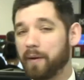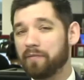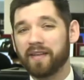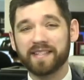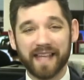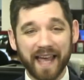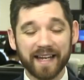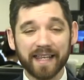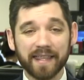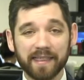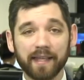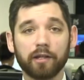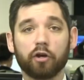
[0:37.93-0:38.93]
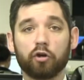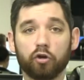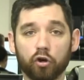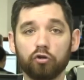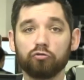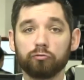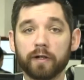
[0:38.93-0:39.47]
But if there's anything that
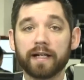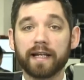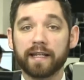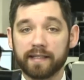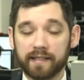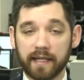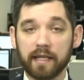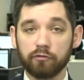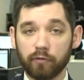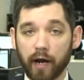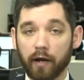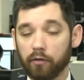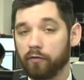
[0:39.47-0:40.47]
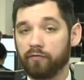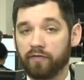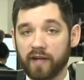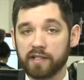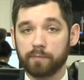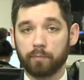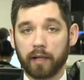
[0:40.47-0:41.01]
could really derail the
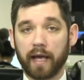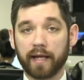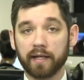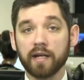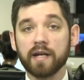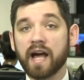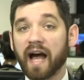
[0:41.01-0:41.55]
Fed's plan